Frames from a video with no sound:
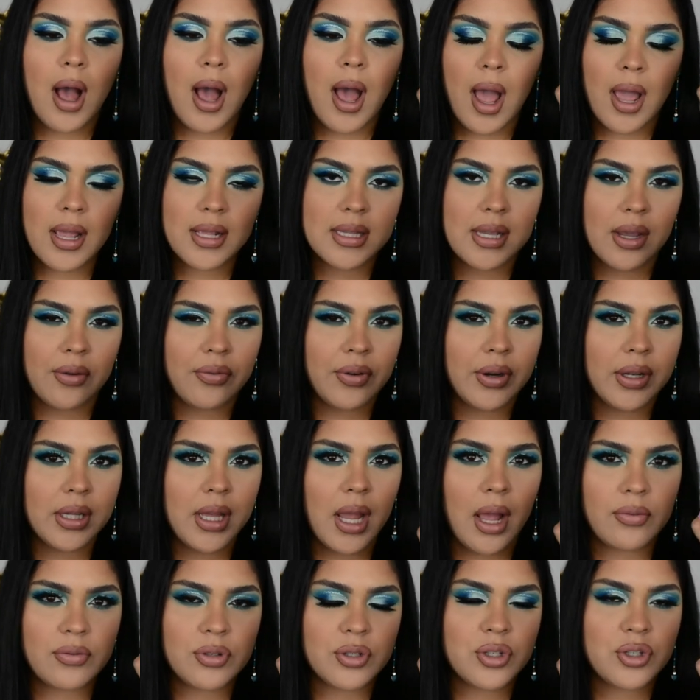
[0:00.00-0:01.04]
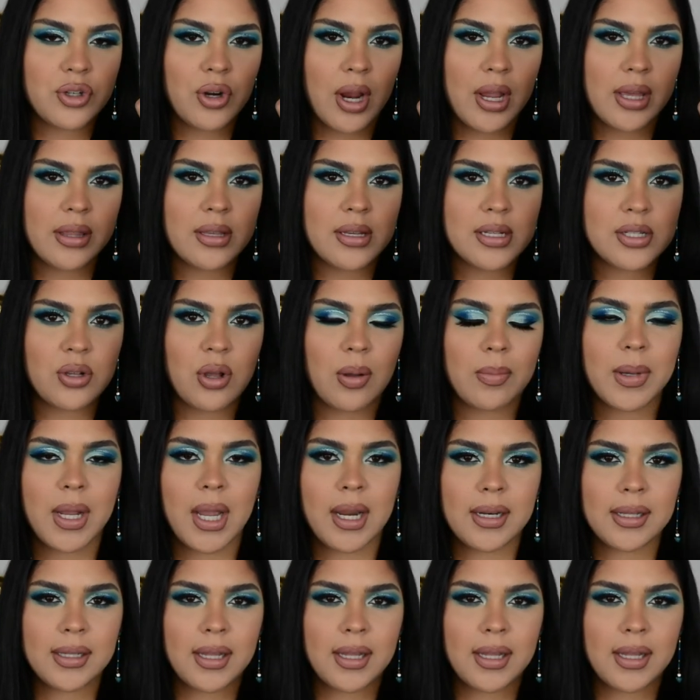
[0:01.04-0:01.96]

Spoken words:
I definitely have to try this. So I'm kind